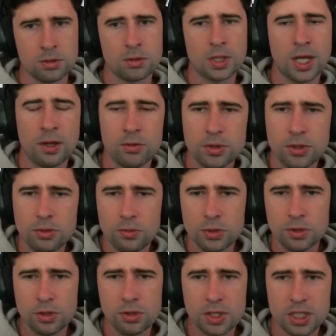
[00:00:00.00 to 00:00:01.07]
Okay, we'll
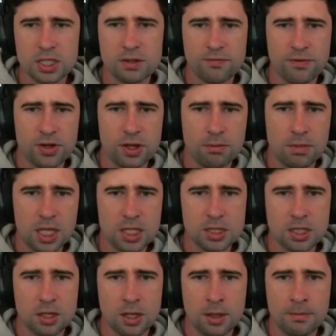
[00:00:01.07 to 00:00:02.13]
do this for the
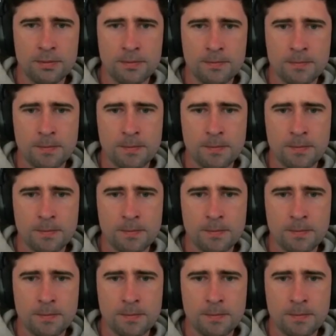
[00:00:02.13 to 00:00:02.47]
meantime.